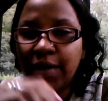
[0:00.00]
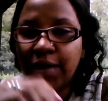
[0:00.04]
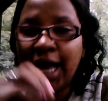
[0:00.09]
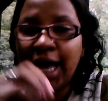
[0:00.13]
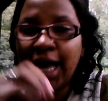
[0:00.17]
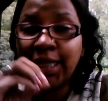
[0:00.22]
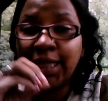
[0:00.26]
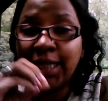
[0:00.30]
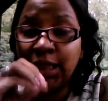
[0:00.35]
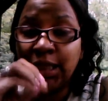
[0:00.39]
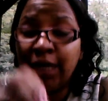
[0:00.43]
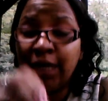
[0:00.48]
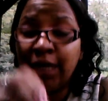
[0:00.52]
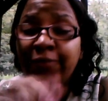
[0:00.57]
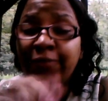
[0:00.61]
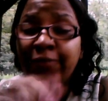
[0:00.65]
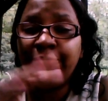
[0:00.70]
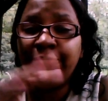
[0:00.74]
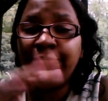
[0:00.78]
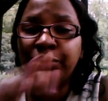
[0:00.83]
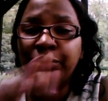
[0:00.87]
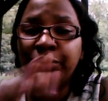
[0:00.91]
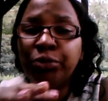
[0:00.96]
I love
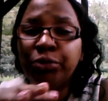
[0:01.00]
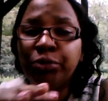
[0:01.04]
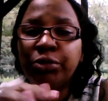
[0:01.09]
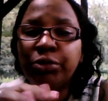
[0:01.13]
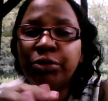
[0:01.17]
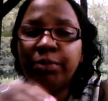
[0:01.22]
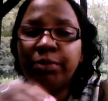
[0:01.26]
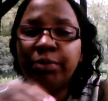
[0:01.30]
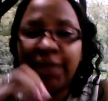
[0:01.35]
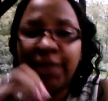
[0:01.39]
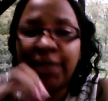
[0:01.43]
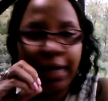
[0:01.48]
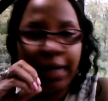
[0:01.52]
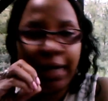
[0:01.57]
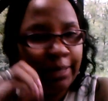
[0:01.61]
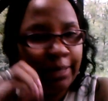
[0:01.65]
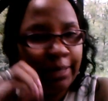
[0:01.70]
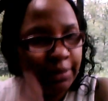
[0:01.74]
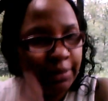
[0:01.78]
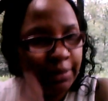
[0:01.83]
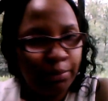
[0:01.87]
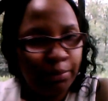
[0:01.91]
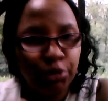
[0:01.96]
food, but I
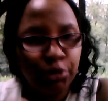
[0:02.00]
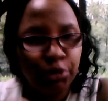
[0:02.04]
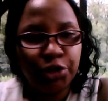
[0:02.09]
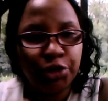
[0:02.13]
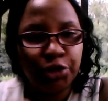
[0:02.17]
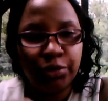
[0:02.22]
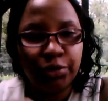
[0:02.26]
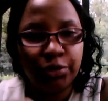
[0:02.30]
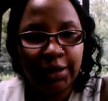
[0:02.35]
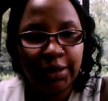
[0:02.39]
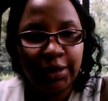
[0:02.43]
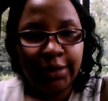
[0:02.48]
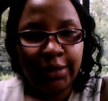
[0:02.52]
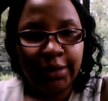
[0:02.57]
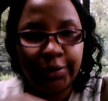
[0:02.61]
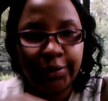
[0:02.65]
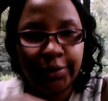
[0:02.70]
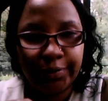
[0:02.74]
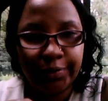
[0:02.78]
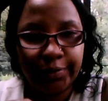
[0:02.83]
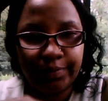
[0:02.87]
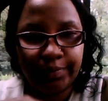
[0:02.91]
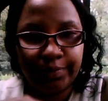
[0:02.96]
am an emotional
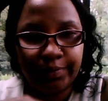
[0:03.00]
eater.